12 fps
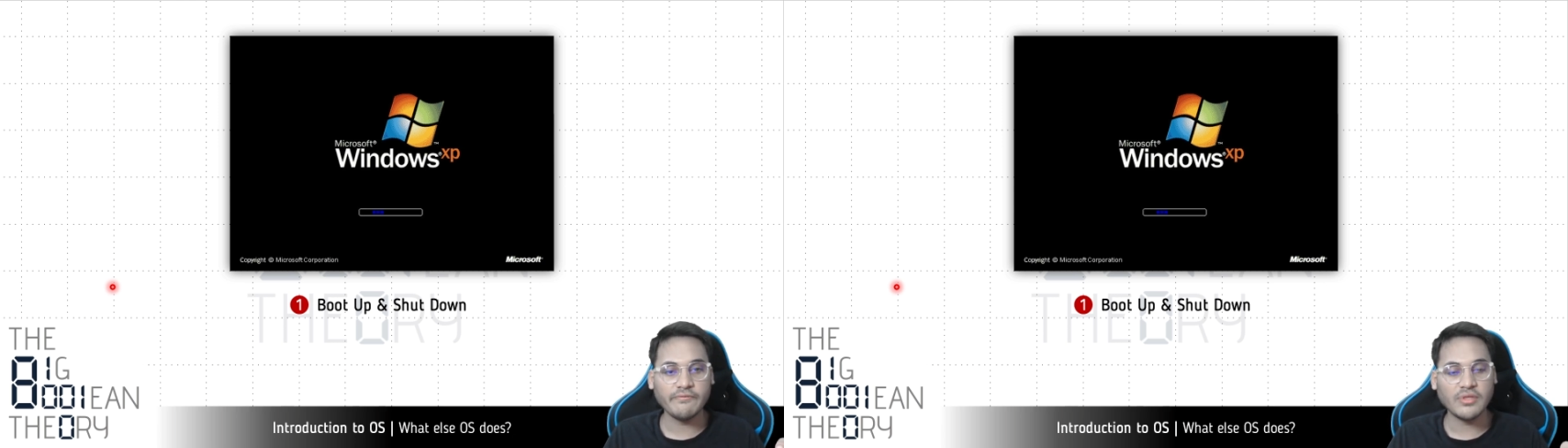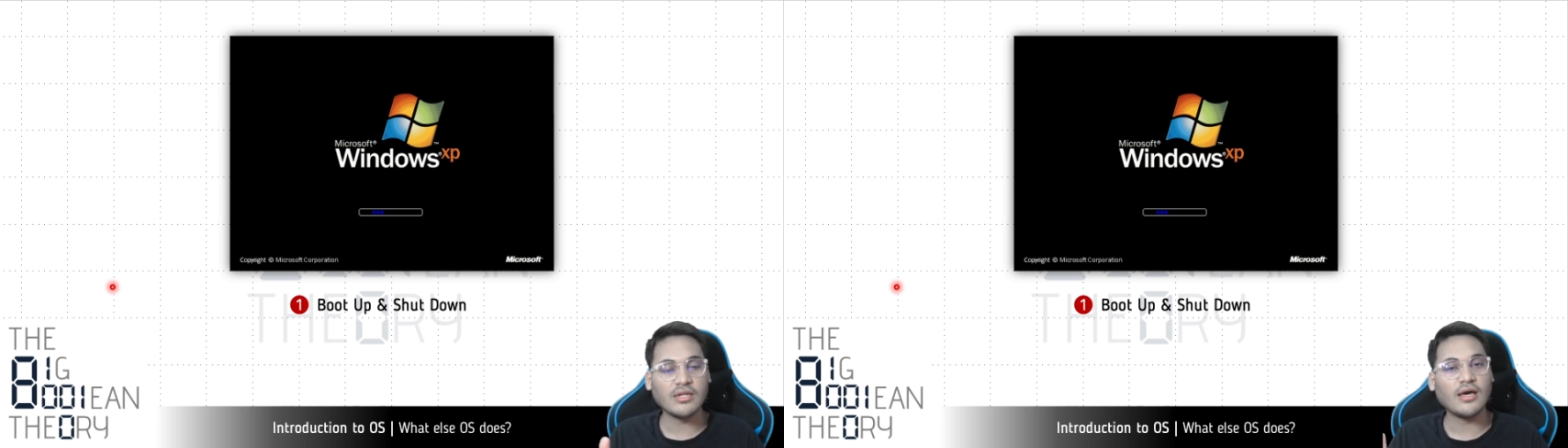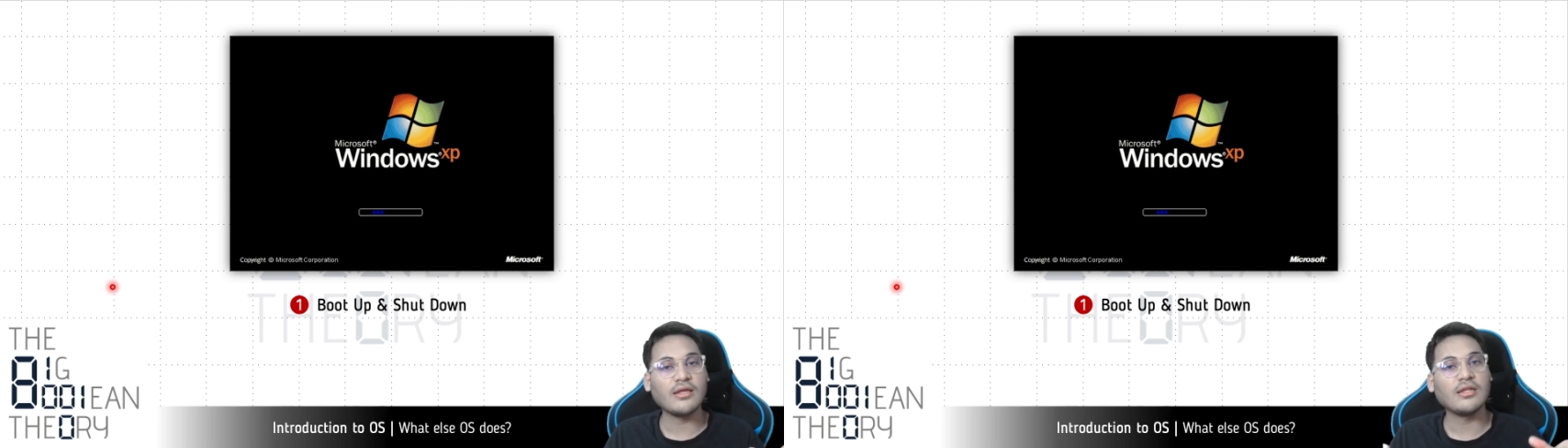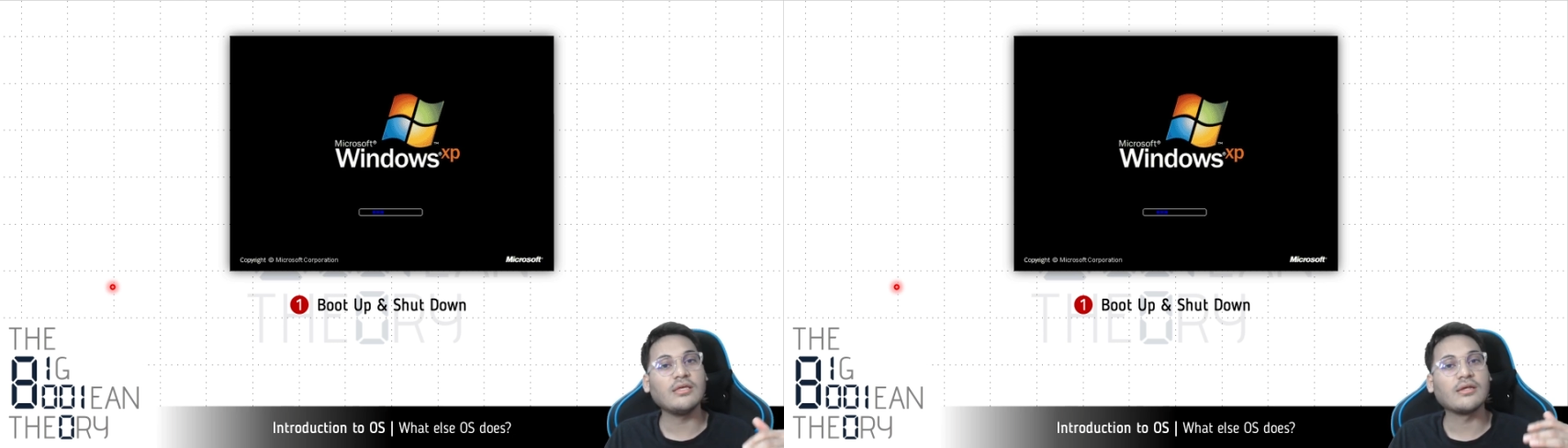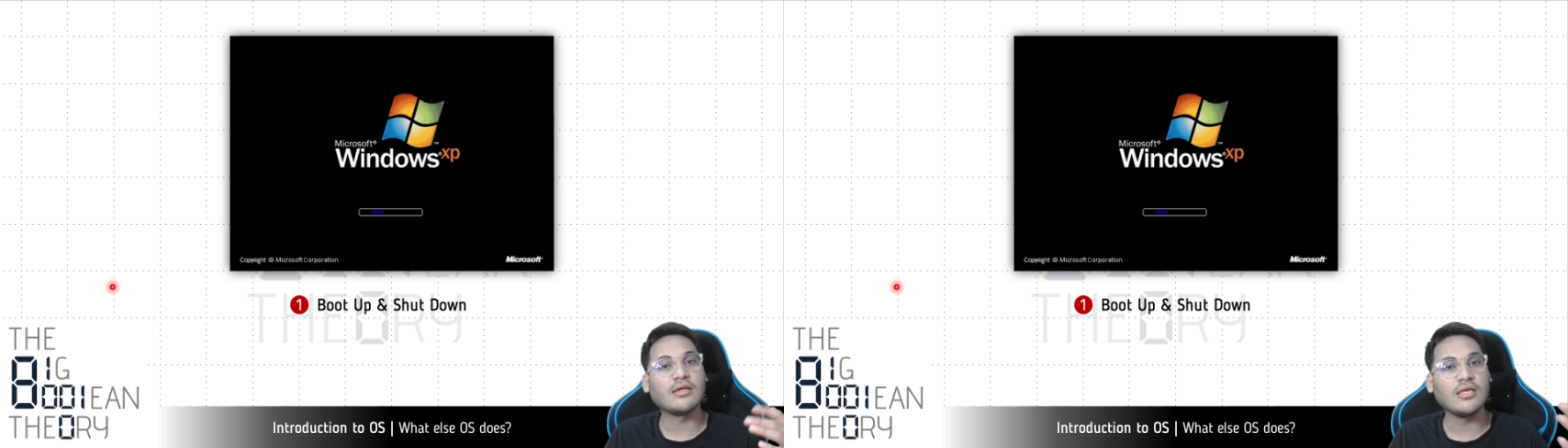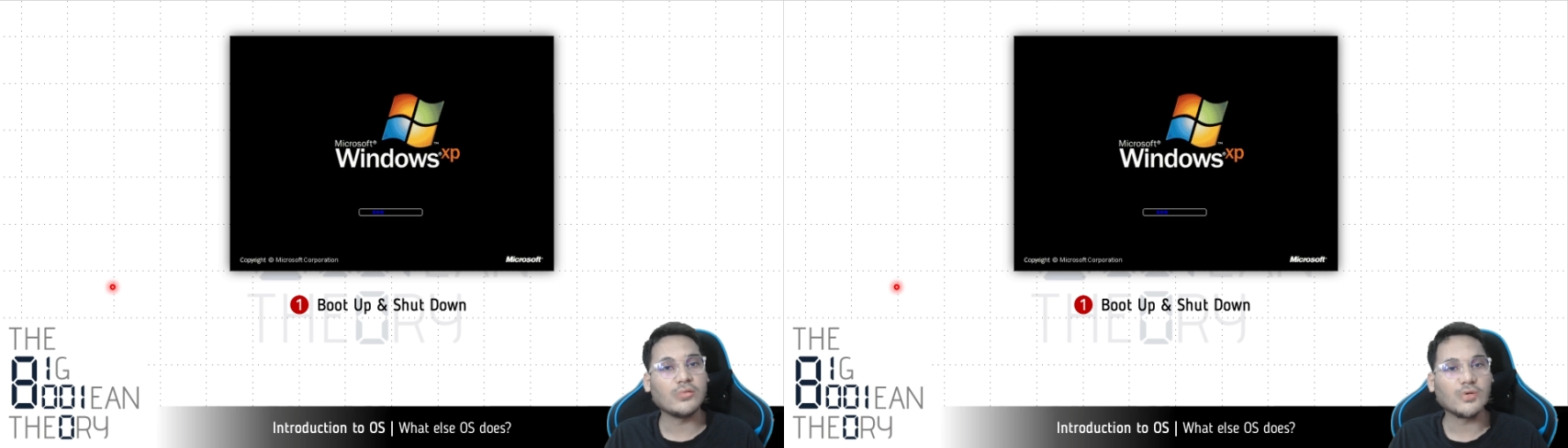there are any
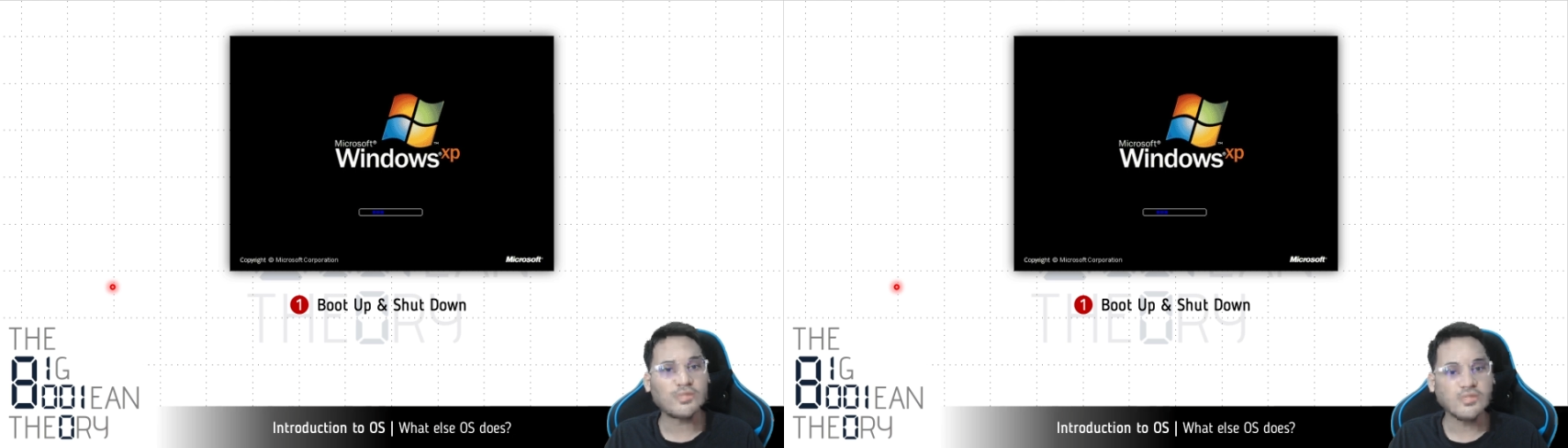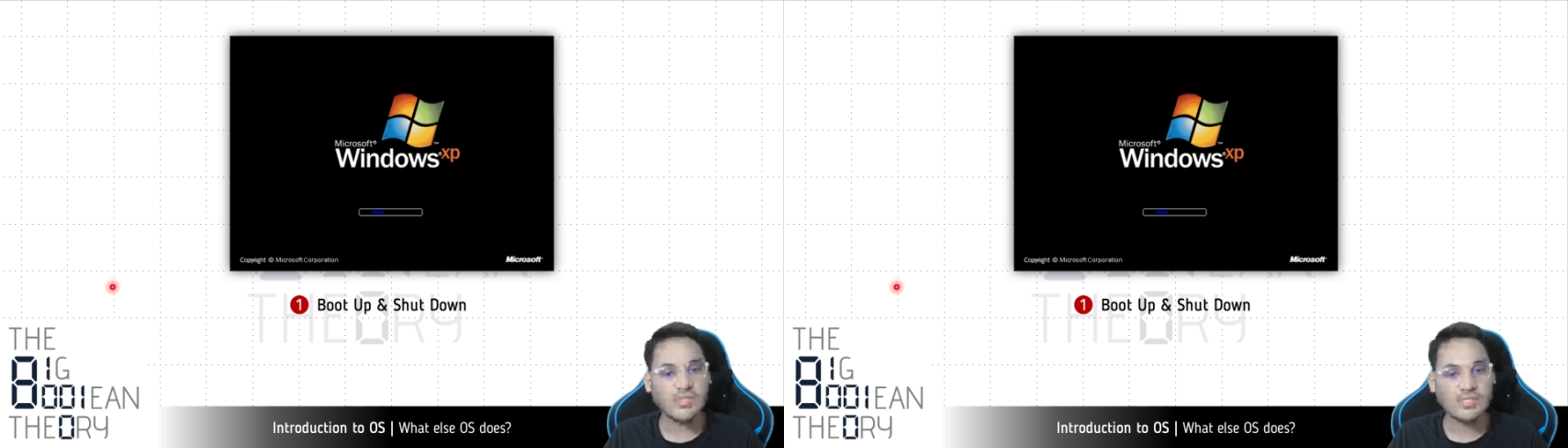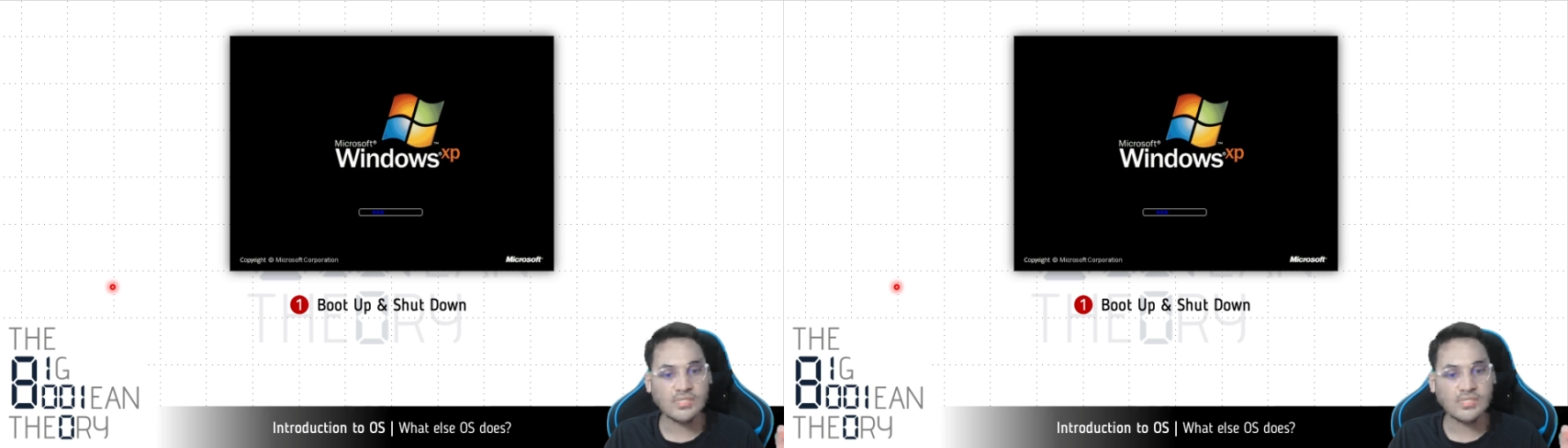running processes